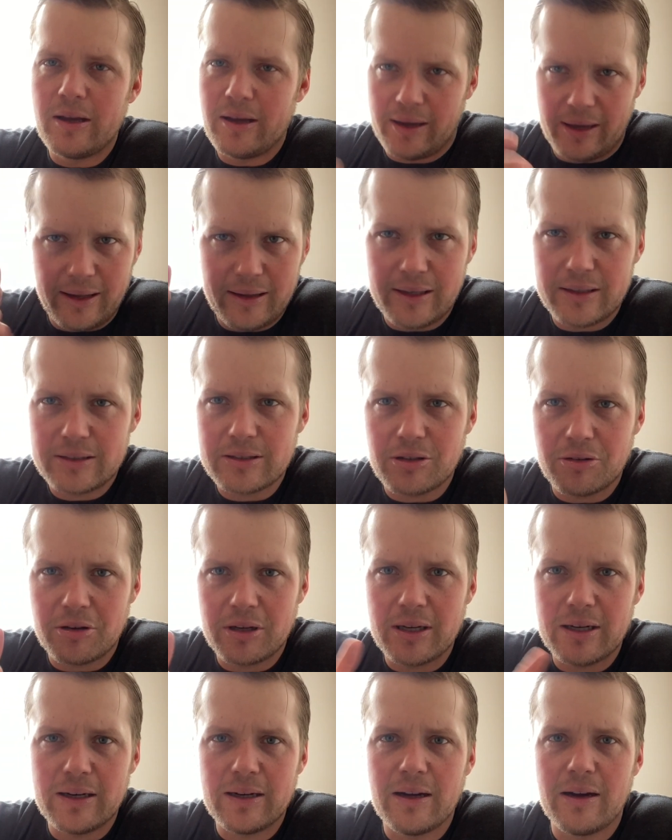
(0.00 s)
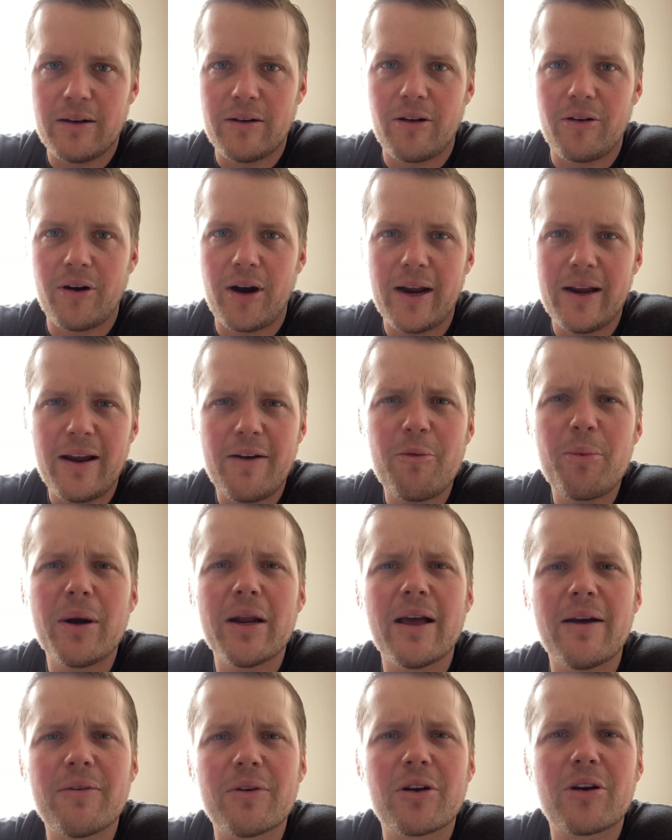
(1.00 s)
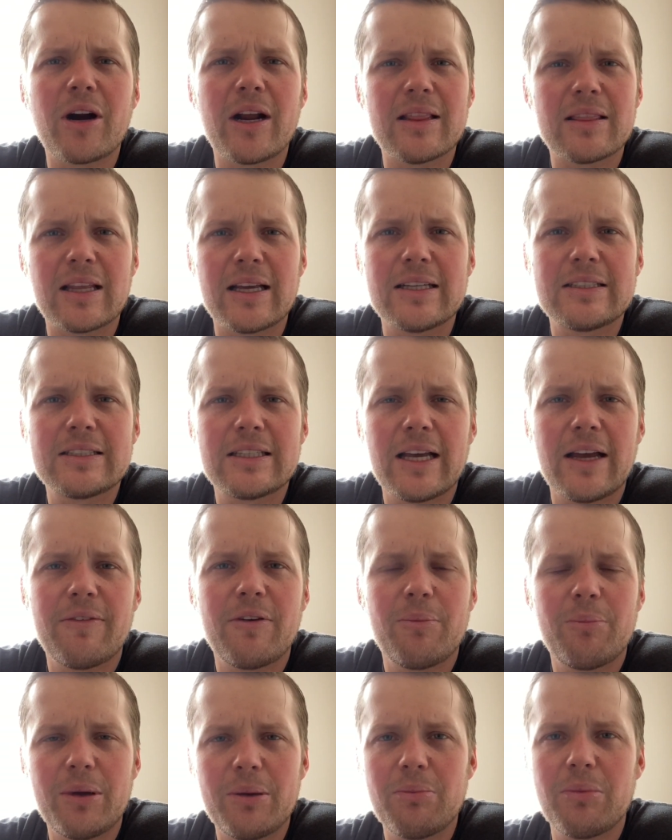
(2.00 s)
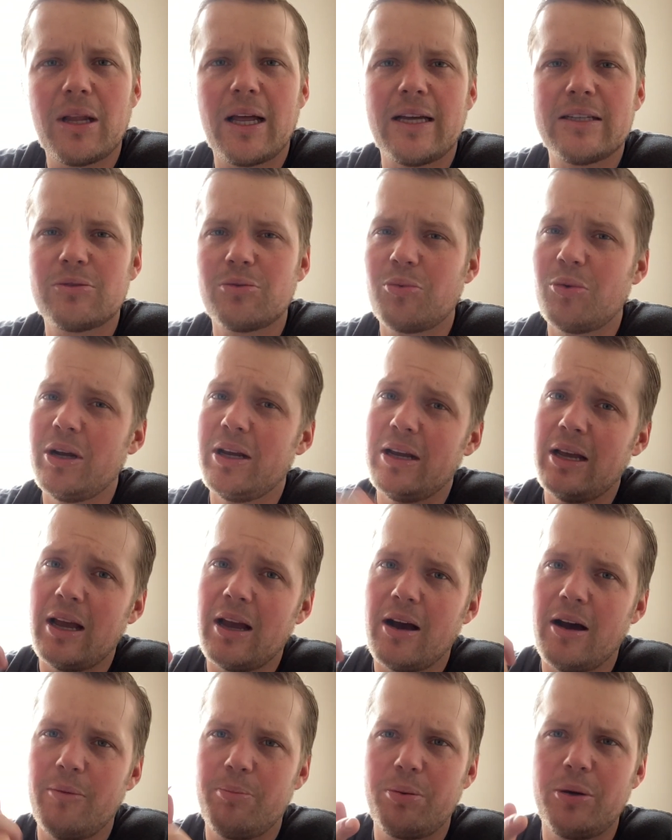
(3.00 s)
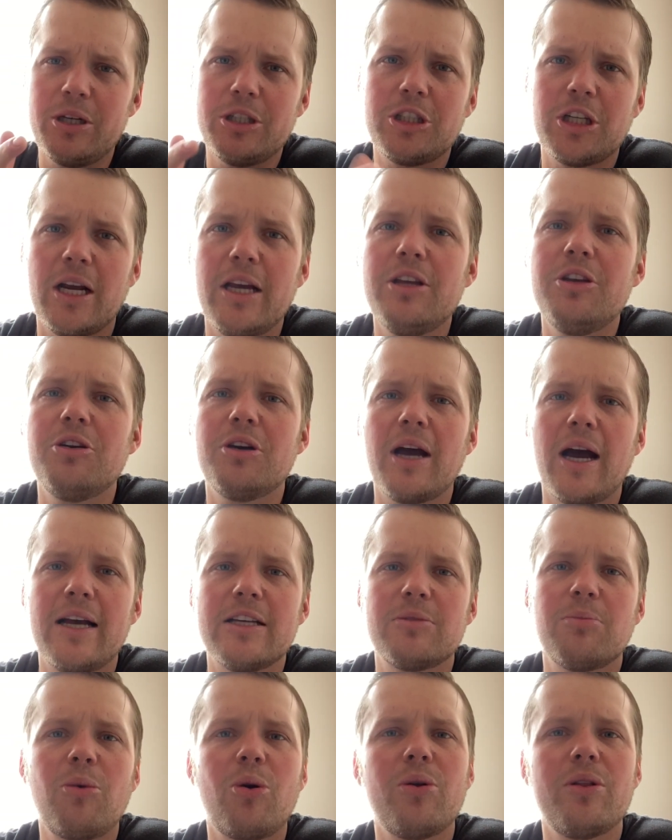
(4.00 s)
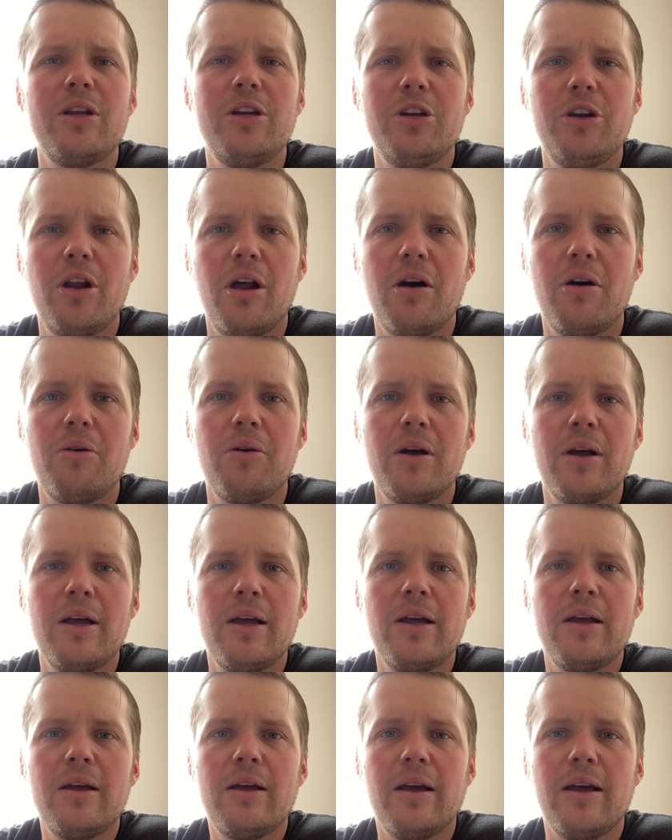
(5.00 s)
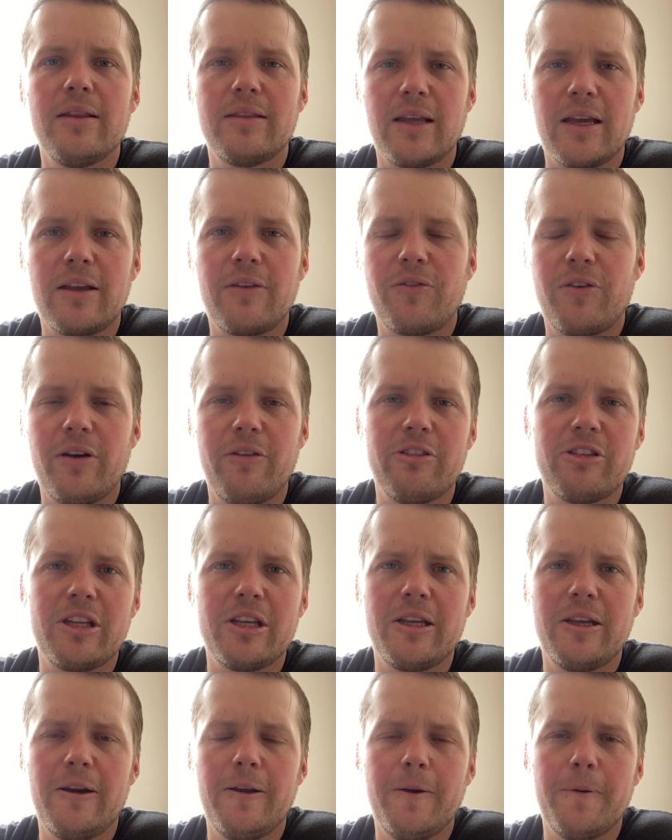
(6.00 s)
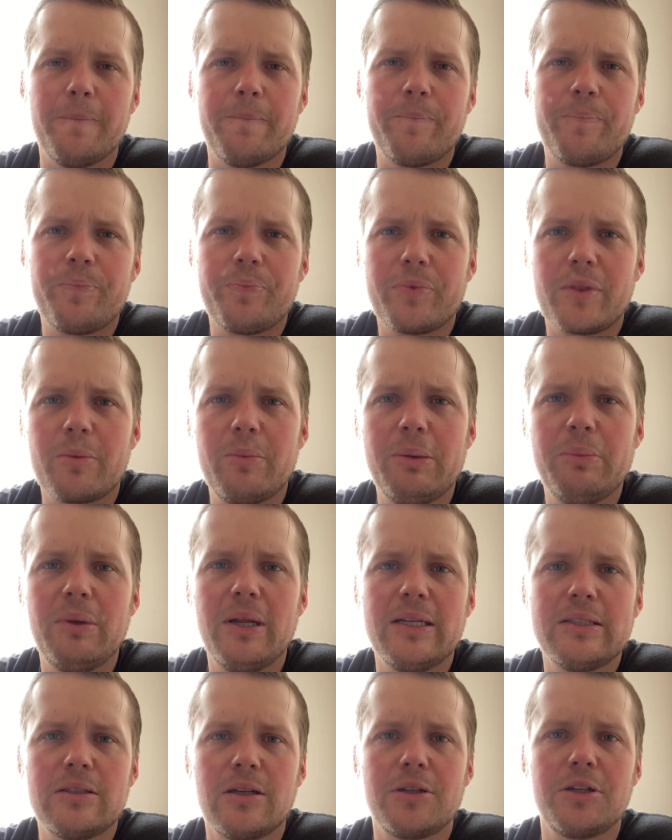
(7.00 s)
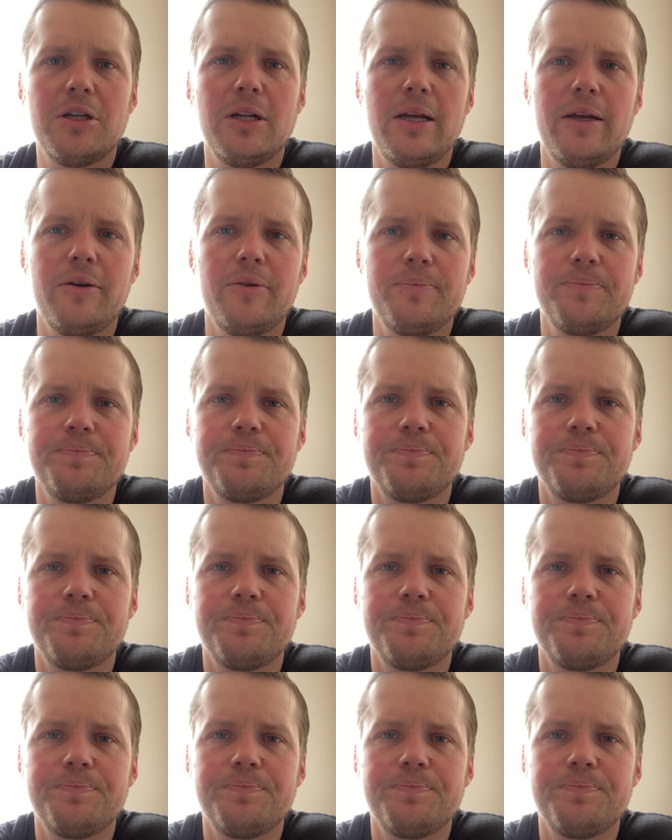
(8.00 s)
and let's go get it done, all right? Everybody have a great Thanksgiving. Be blessed. We appreciate you guys more than you know, and thank you for everything you do. Be blessed. Talk to you later.